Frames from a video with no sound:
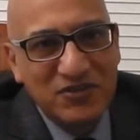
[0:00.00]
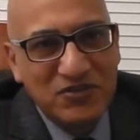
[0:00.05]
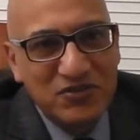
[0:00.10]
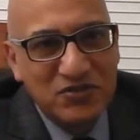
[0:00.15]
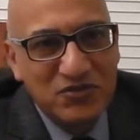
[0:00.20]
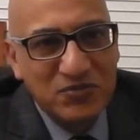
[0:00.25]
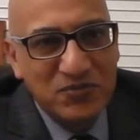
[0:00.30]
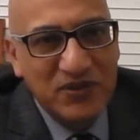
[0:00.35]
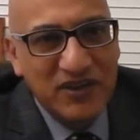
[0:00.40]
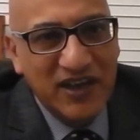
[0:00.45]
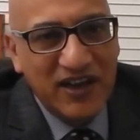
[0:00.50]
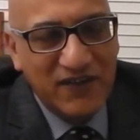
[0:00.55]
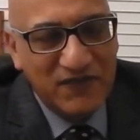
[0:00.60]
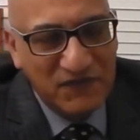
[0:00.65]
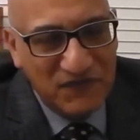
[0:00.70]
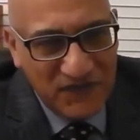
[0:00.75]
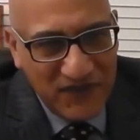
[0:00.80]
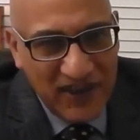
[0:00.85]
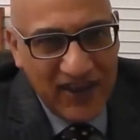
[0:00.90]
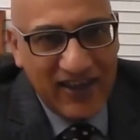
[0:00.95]
to be
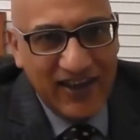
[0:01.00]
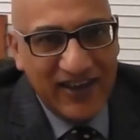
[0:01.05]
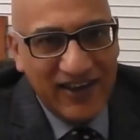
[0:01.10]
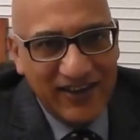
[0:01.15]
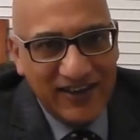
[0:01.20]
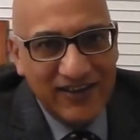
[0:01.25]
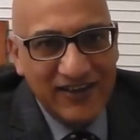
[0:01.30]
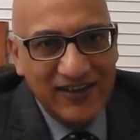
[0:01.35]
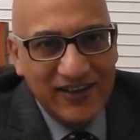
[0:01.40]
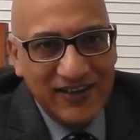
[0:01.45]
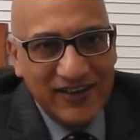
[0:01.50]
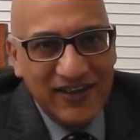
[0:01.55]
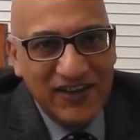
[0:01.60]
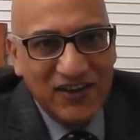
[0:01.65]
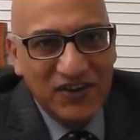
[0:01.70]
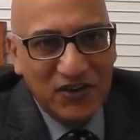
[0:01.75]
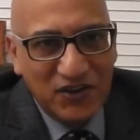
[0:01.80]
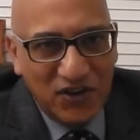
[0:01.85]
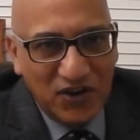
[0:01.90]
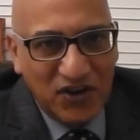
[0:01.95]
aware
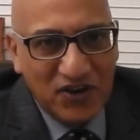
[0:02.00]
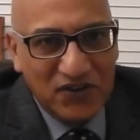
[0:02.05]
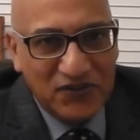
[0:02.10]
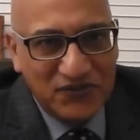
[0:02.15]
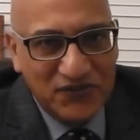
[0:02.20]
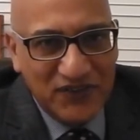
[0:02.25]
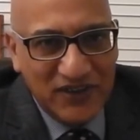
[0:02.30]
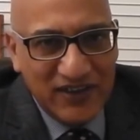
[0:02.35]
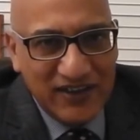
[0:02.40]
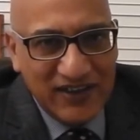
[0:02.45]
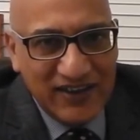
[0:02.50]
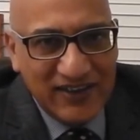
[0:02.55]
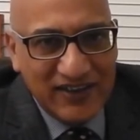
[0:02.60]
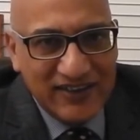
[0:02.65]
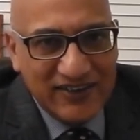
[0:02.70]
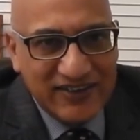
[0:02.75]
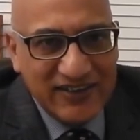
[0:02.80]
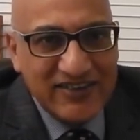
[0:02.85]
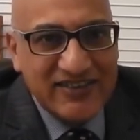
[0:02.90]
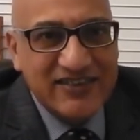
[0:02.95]
of
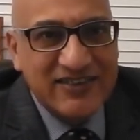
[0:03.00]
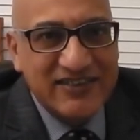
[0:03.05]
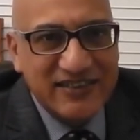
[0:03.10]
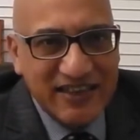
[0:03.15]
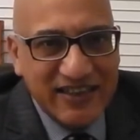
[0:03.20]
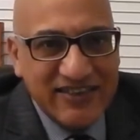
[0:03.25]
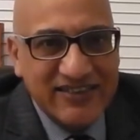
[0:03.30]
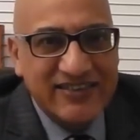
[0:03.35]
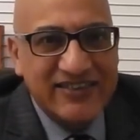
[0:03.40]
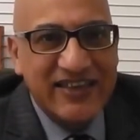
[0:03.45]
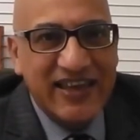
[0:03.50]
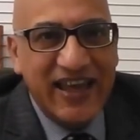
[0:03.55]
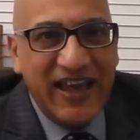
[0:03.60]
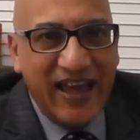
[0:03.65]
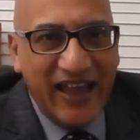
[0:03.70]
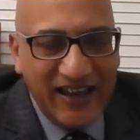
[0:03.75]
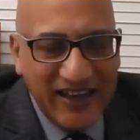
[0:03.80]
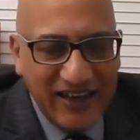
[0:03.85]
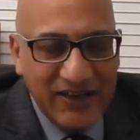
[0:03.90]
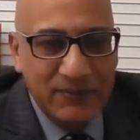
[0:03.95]
the 6
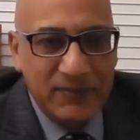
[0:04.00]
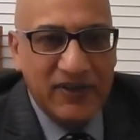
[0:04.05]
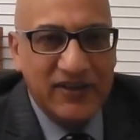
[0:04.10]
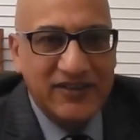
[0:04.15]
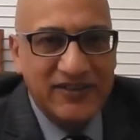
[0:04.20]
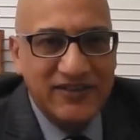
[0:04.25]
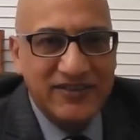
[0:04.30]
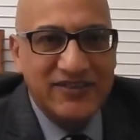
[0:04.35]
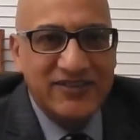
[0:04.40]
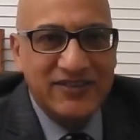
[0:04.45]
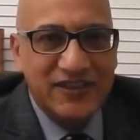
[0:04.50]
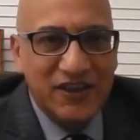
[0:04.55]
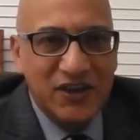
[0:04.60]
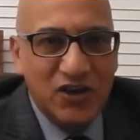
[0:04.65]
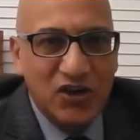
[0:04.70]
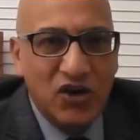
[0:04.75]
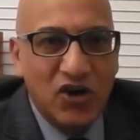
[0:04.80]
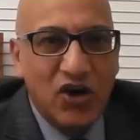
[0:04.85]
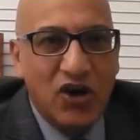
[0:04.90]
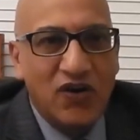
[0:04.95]
elements
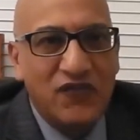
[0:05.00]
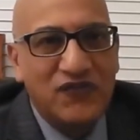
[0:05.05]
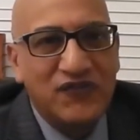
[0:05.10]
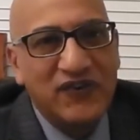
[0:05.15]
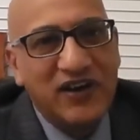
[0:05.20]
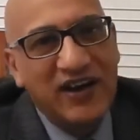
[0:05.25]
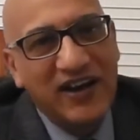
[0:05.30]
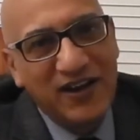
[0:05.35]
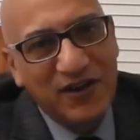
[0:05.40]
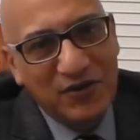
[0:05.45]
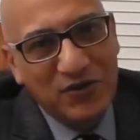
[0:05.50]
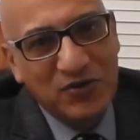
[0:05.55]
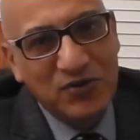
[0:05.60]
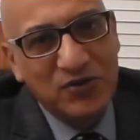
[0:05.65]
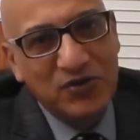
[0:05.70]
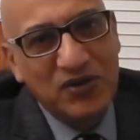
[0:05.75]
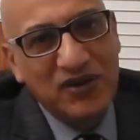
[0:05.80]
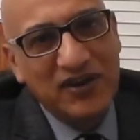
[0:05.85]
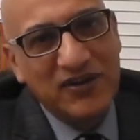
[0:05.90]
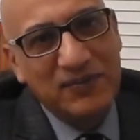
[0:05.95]
of
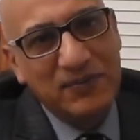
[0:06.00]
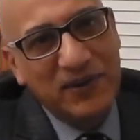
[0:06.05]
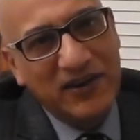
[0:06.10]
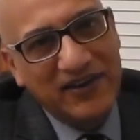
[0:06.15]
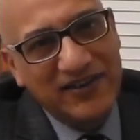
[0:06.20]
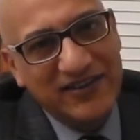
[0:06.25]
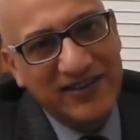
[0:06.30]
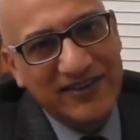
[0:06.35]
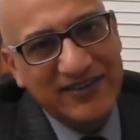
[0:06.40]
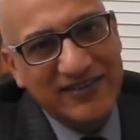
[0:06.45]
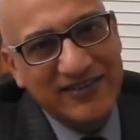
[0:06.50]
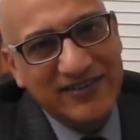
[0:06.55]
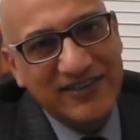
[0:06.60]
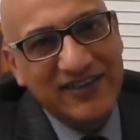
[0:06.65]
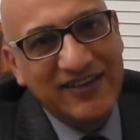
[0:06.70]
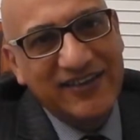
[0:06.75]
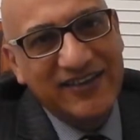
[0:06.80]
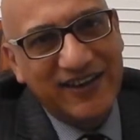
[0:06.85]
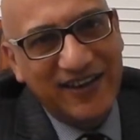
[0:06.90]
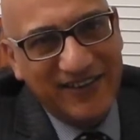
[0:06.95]
alcohol dependency
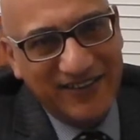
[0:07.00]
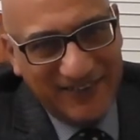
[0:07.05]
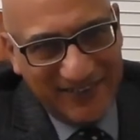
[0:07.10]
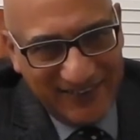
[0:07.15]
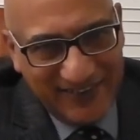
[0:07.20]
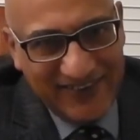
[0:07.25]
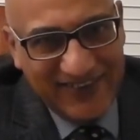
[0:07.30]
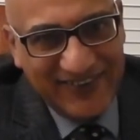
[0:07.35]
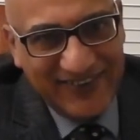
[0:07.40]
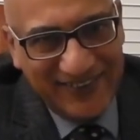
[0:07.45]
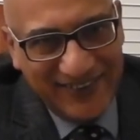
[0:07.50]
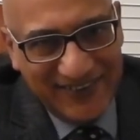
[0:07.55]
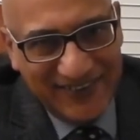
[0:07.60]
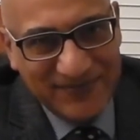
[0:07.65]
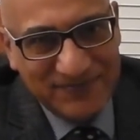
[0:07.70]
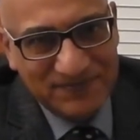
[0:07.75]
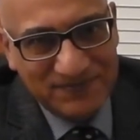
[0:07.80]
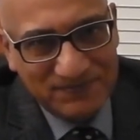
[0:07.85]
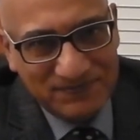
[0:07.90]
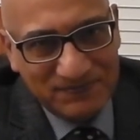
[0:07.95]
criteria.
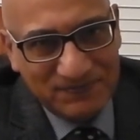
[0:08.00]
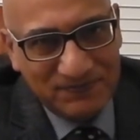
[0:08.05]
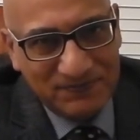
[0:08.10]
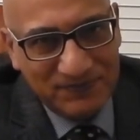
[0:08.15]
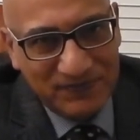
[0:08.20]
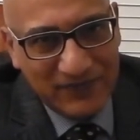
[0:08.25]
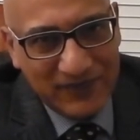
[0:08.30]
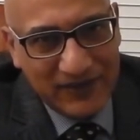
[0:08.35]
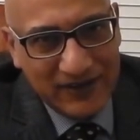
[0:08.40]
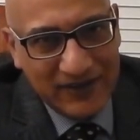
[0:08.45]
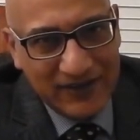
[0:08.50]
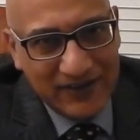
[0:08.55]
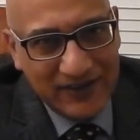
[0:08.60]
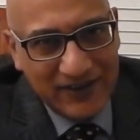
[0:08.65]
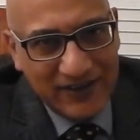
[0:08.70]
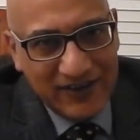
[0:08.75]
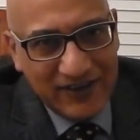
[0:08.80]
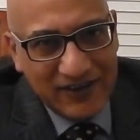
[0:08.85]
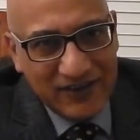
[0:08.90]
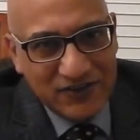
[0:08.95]

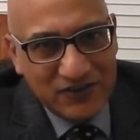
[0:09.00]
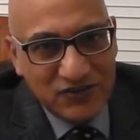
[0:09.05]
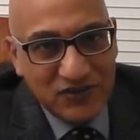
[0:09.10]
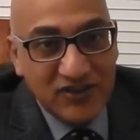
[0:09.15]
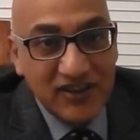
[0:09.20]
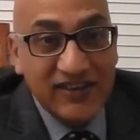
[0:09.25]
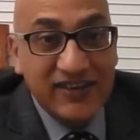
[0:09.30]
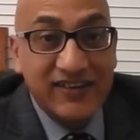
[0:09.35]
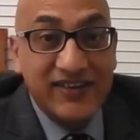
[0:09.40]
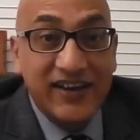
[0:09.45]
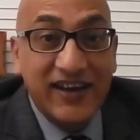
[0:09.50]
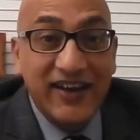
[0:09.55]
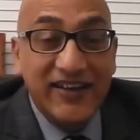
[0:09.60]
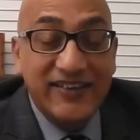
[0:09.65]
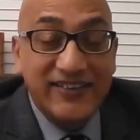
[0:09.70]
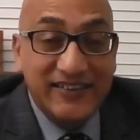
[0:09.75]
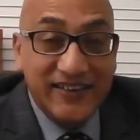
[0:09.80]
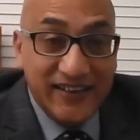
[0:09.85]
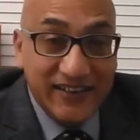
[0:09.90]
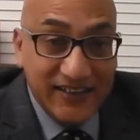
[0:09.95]
So the
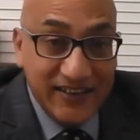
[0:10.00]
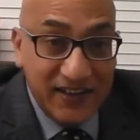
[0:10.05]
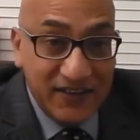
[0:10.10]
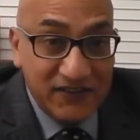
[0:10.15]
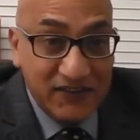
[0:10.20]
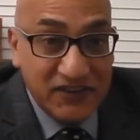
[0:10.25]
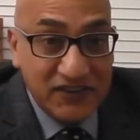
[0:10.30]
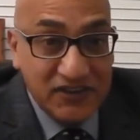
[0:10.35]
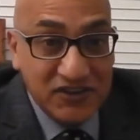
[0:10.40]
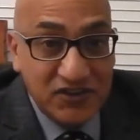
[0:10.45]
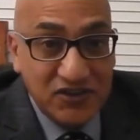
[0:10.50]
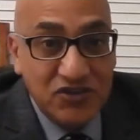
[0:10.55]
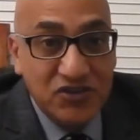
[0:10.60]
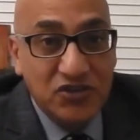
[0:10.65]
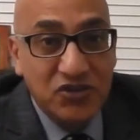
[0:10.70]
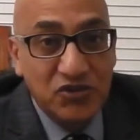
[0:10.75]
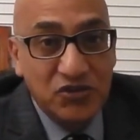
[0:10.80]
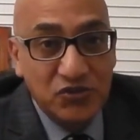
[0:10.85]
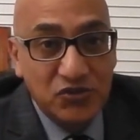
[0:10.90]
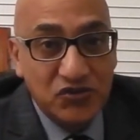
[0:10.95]
criteria which is
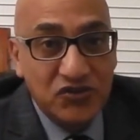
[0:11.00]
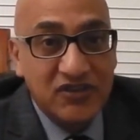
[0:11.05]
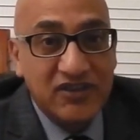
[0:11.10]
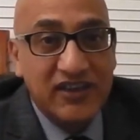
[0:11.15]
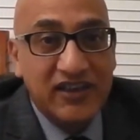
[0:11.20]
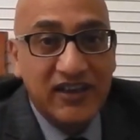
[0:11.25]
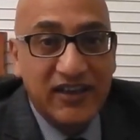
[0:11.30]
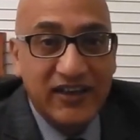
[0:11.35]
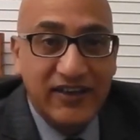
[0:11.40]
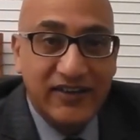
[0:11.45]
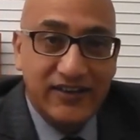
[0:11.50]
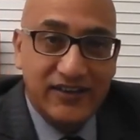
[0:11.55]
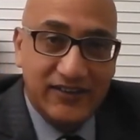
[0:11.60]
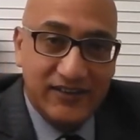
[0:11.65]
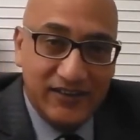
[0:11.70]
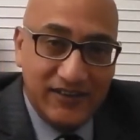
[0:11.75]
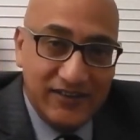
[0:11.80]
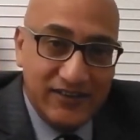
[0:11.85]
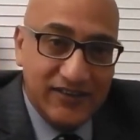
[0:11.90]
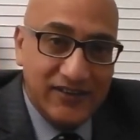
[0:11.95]
used
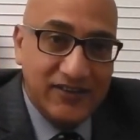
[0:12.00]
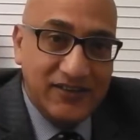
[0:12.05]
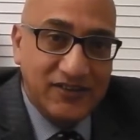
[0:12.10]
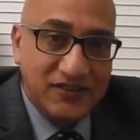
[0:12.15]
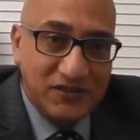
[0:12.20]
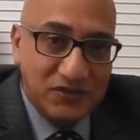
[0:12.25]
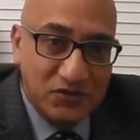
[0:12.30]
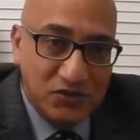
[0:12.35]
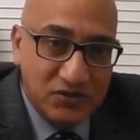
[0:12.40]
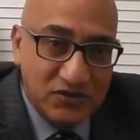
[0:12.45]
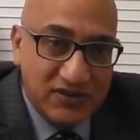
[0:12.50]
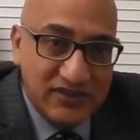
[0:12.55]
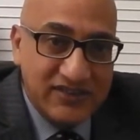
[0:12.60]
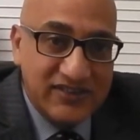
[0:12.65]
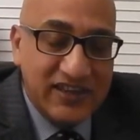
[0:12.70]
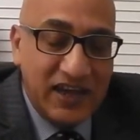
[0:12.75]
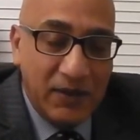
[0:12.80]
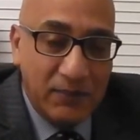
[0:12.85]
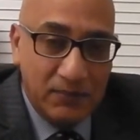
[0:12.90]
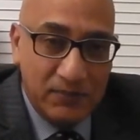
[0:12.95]
clinically to
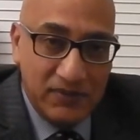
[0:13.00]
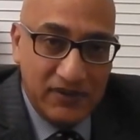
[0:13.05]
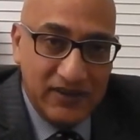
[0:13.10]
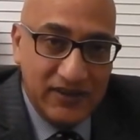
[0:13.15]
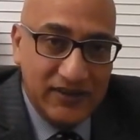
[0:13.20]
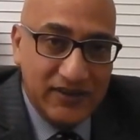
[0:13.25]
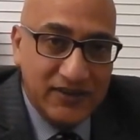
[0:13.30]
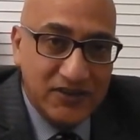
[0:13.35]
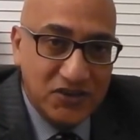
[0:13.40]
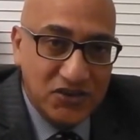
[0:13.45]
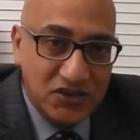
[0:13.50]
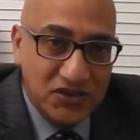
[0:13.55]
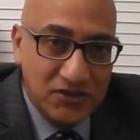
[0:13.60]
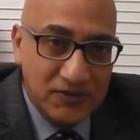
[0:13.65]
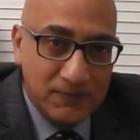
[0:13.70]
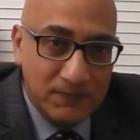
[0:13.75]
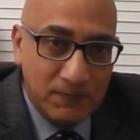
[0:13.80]
establish